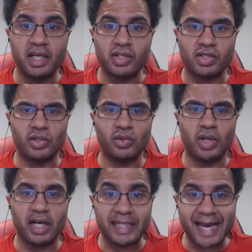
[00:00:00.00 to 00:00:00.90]

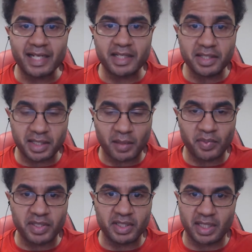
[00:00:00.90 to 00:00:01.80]
So a lot of these
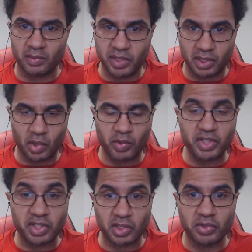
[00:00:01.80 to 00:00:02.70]
companies that we can
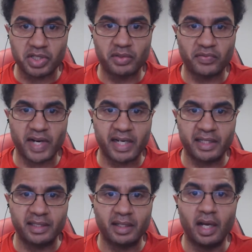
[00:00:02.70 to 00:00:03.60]
always search and
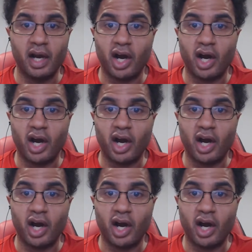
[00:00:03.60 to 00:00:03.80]
find